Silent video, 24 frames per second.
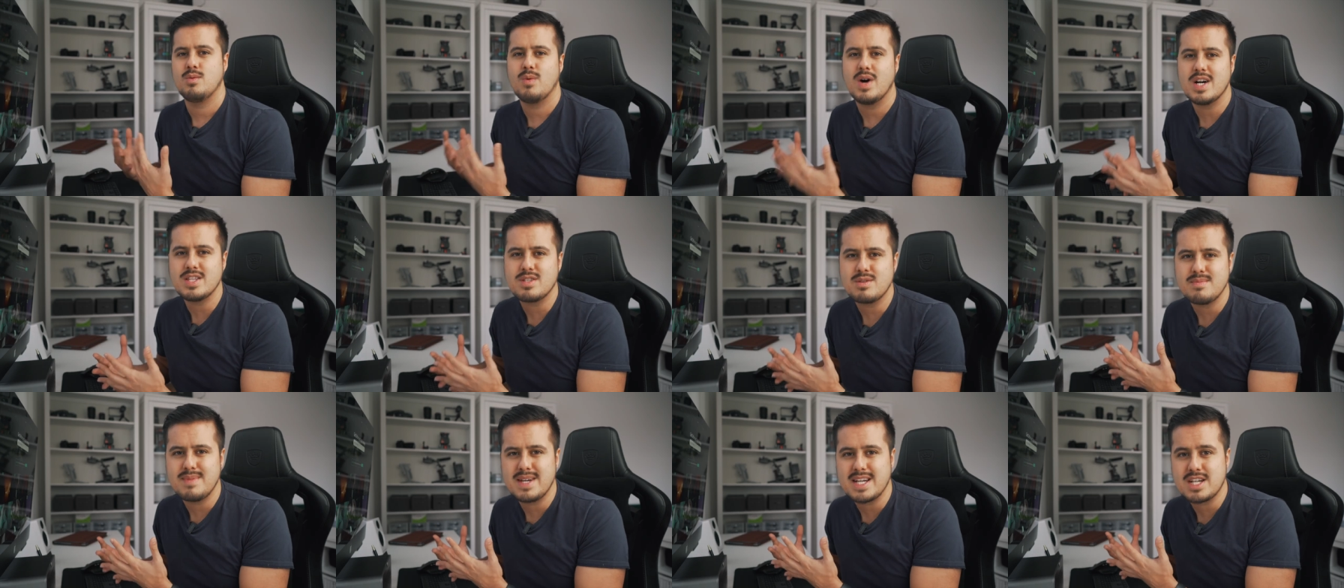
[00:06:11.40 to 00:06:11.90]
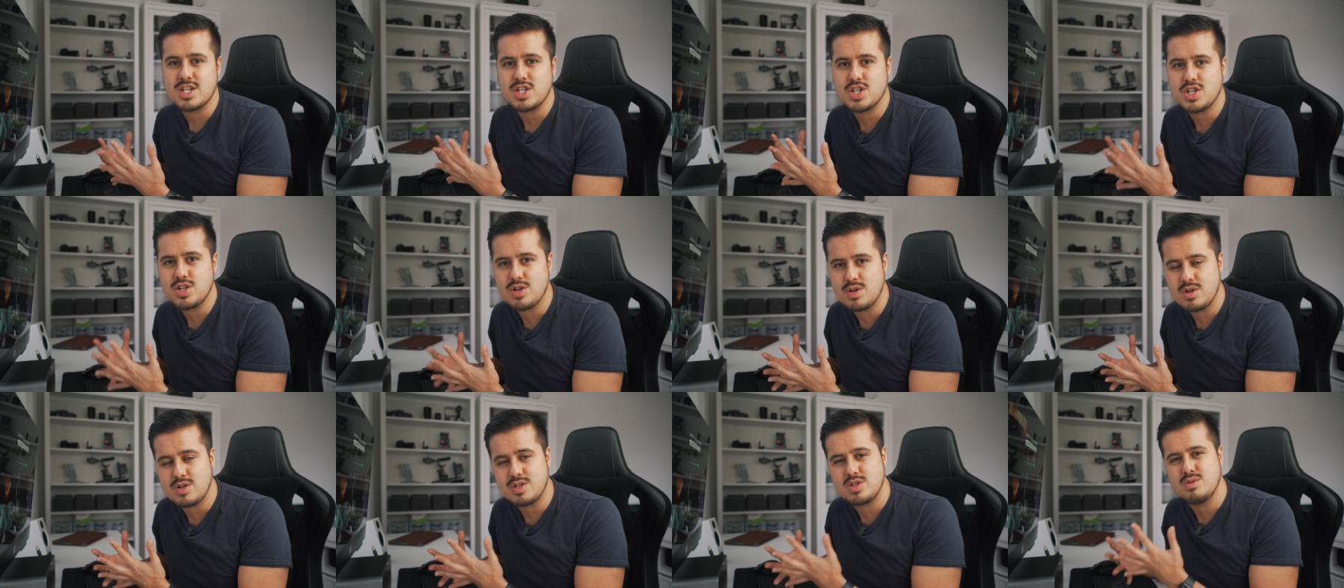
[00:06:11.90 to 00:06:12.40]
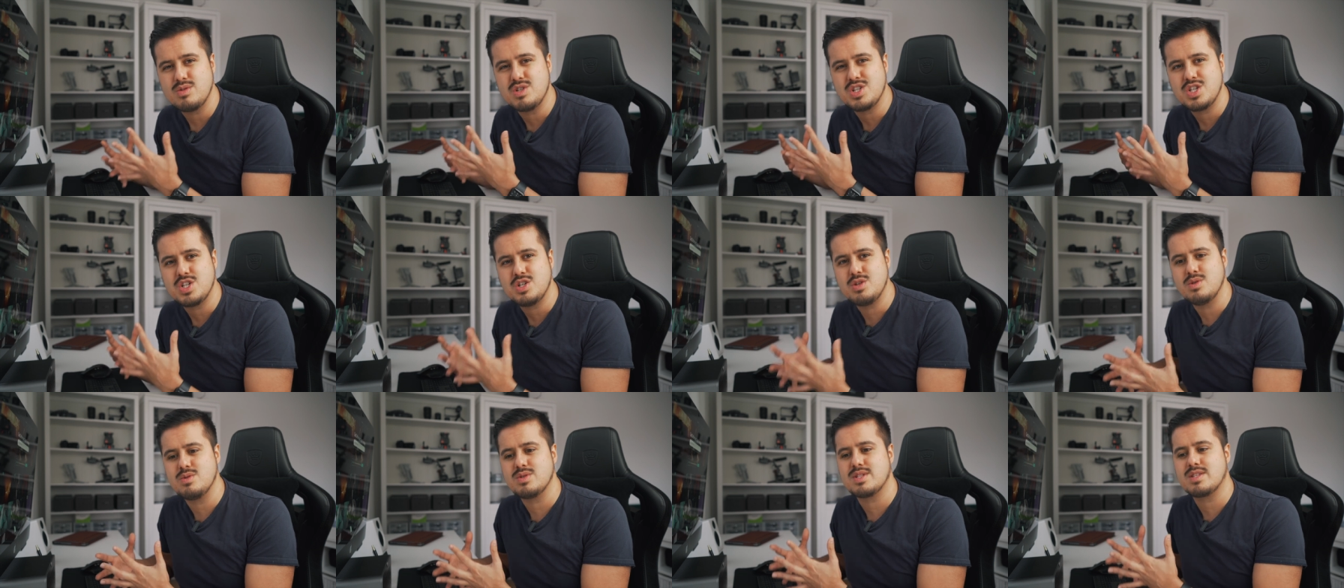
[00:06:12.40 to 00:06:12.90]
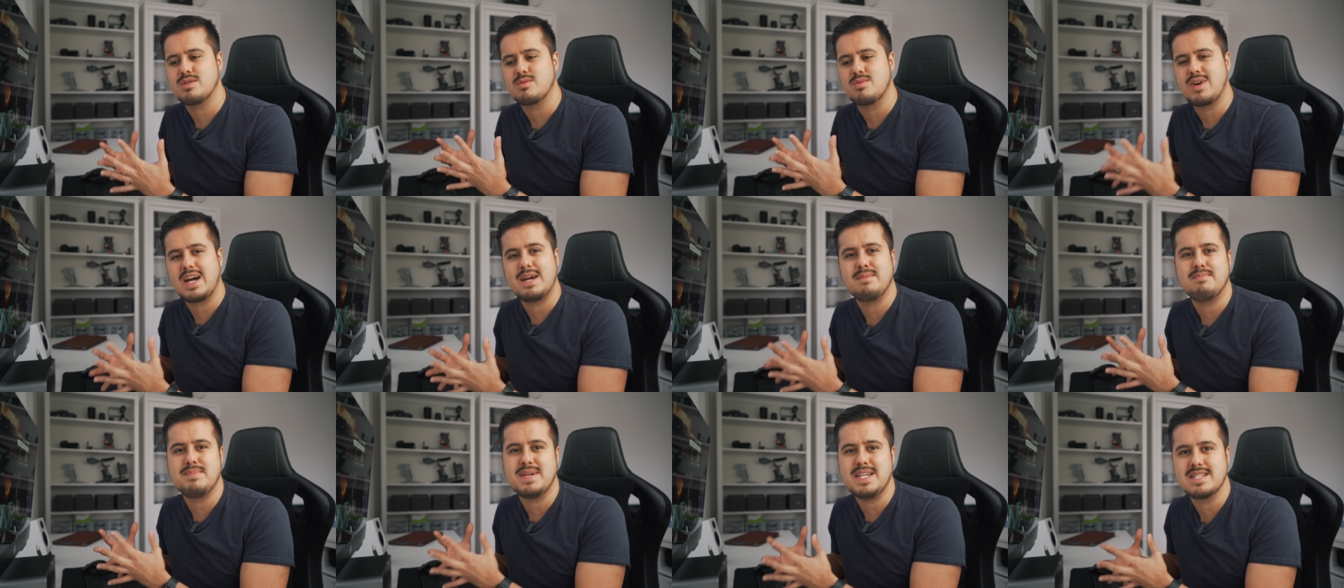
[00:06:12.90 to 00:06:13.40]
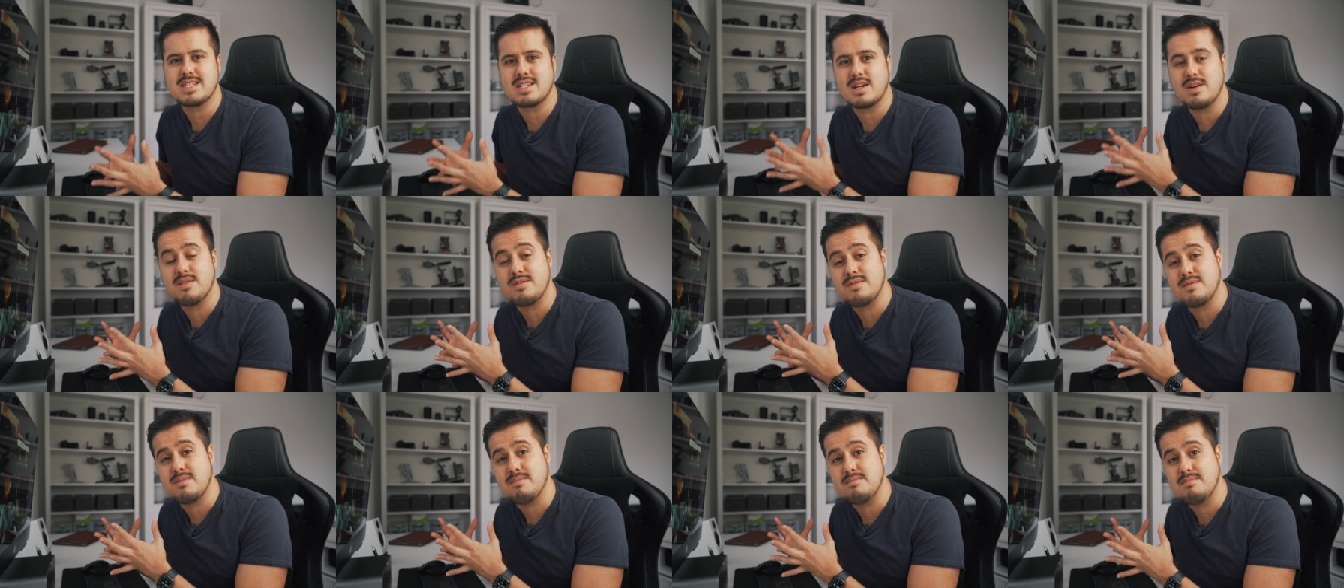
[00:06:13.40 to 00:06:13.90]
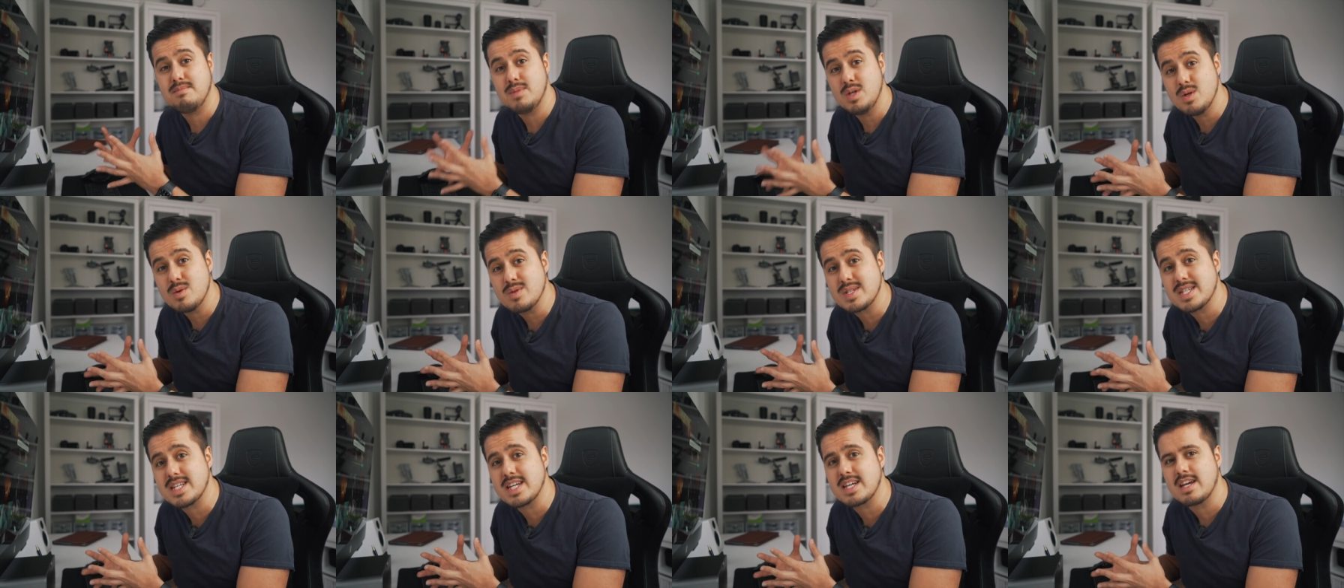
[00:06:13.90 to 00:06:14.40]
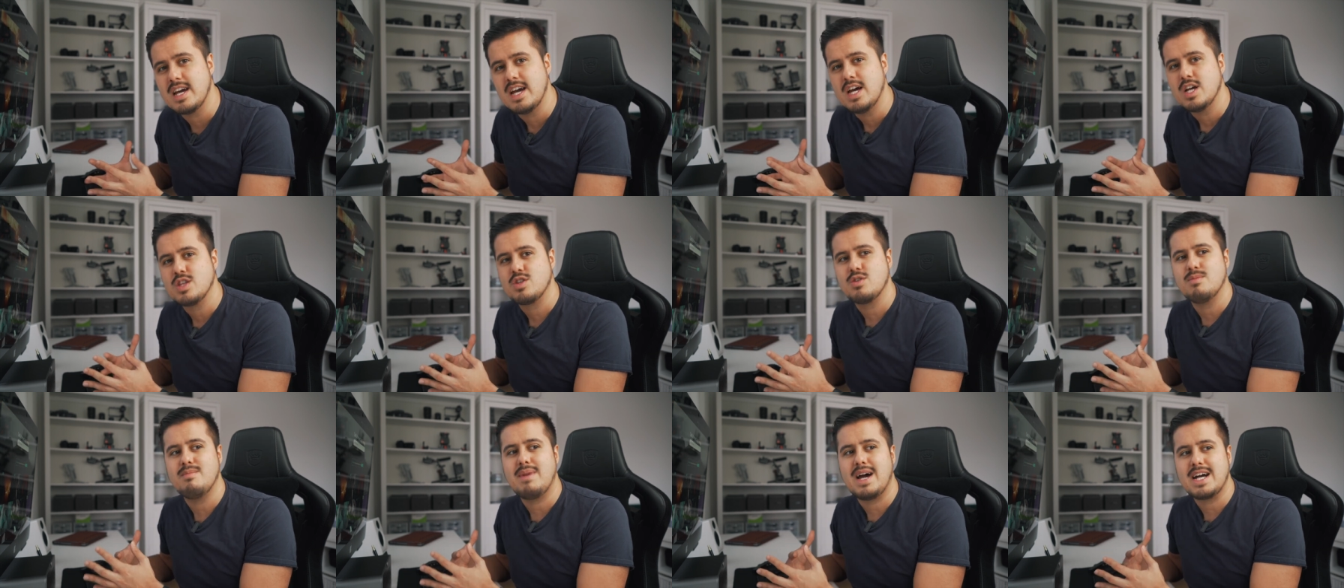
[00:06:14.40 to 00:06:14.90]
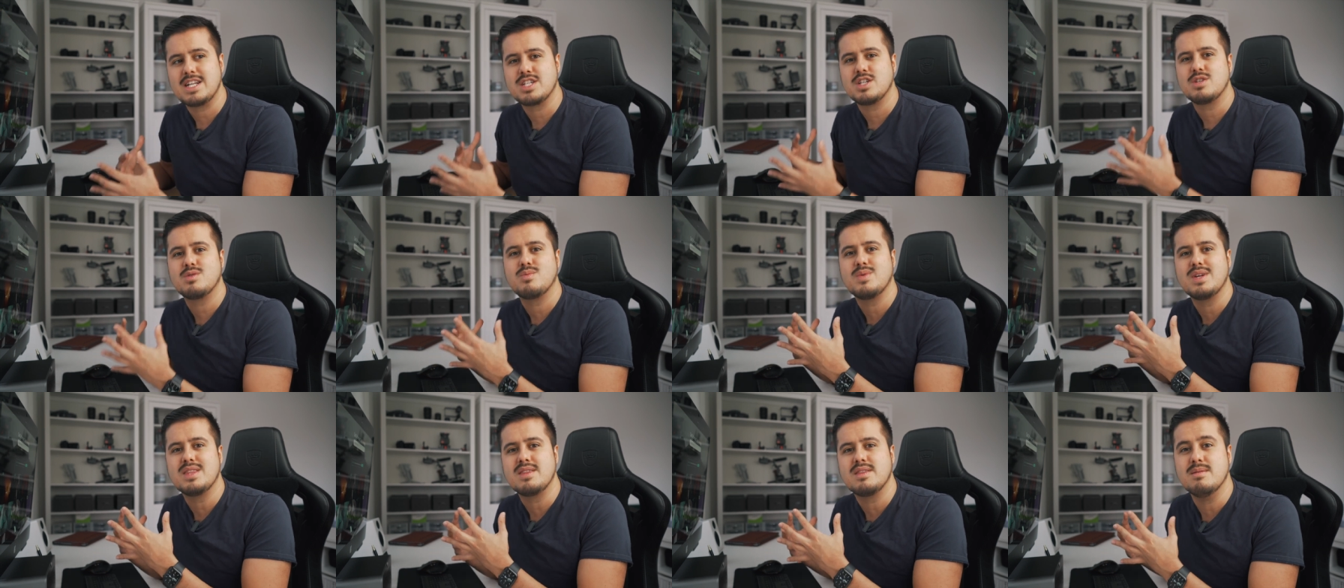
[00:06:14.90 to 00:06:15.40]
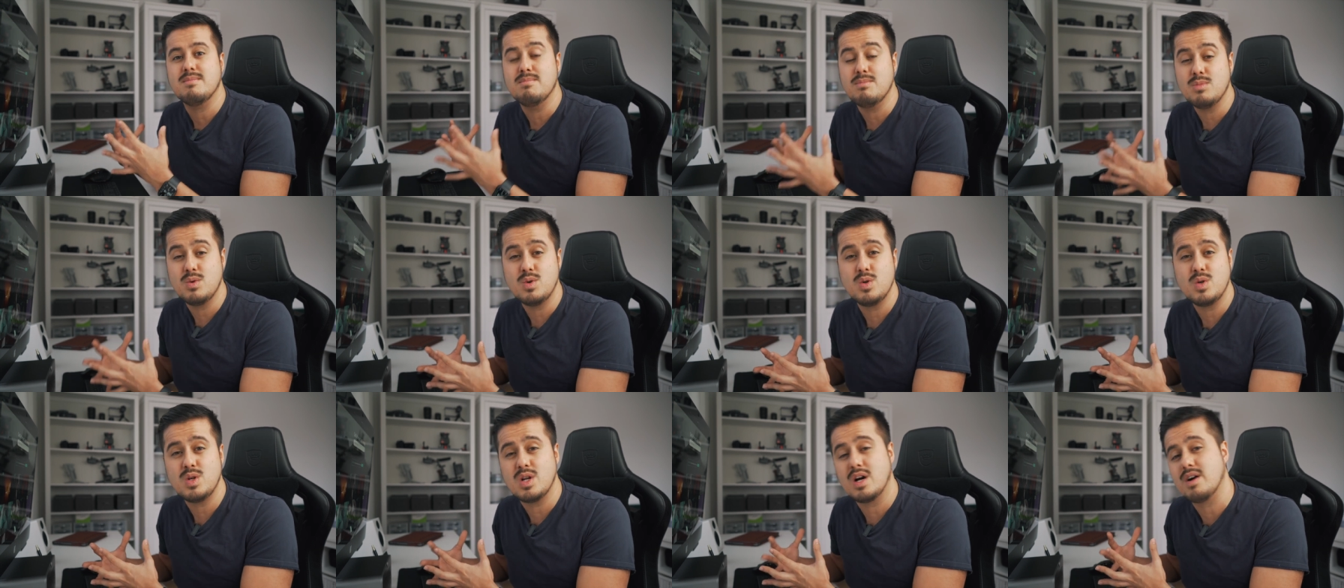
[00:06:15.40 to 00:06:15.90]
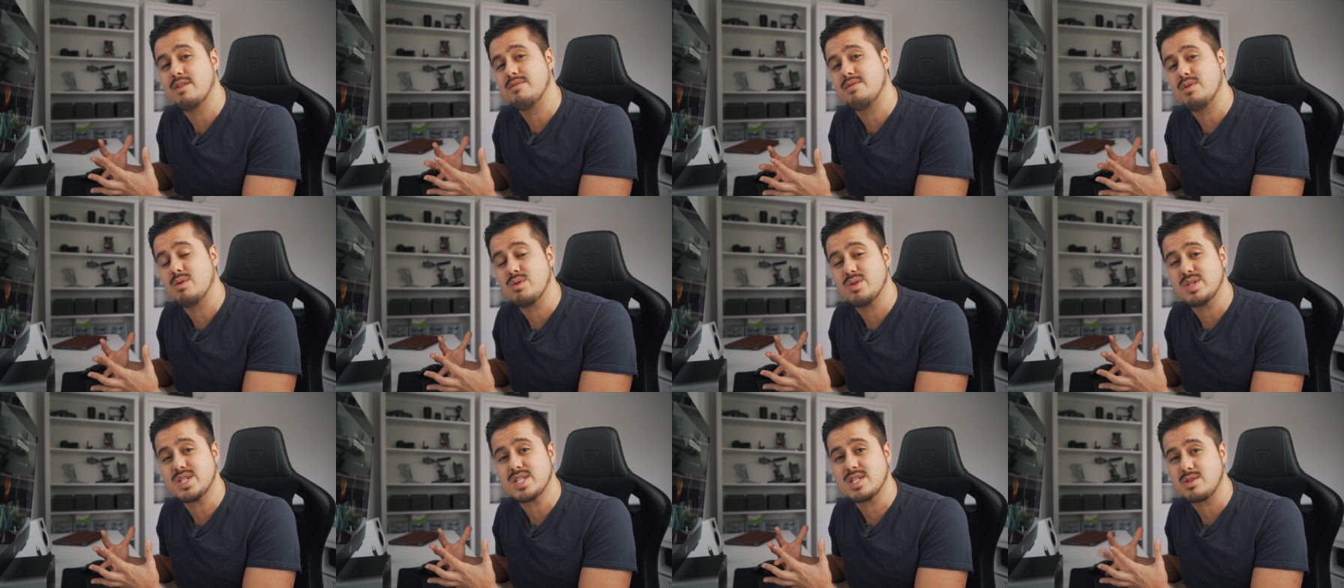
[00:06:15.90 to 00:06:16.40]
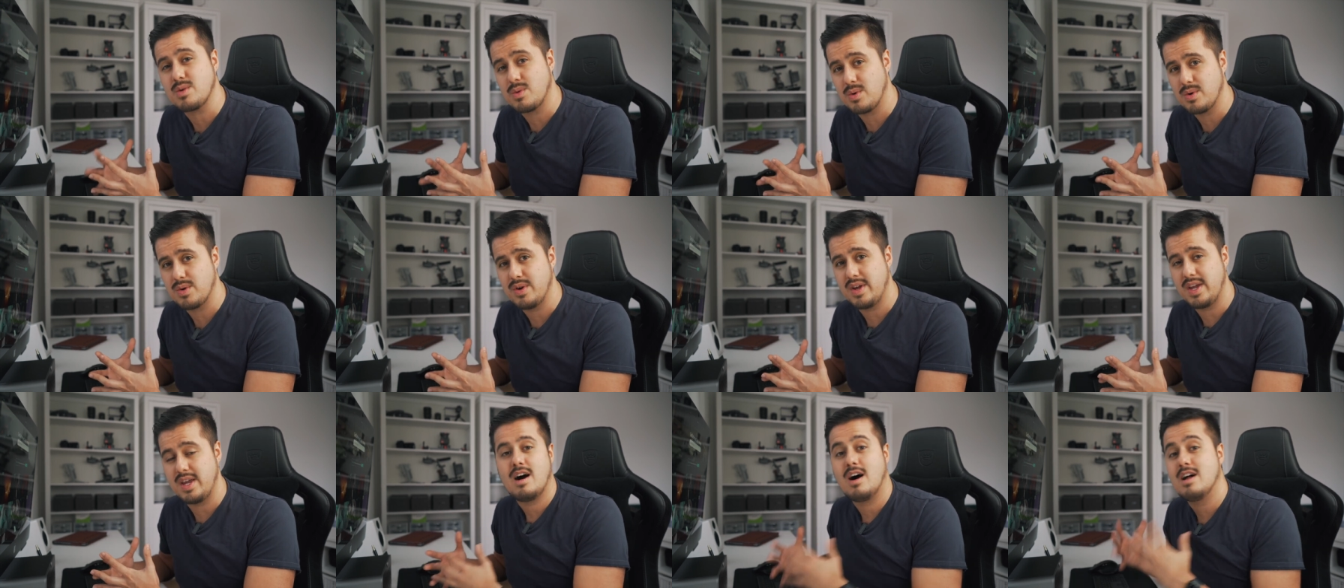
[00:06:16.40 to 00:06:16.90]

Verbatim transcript: You want to make sure to choose the right piece of music to match it with the mood of your story.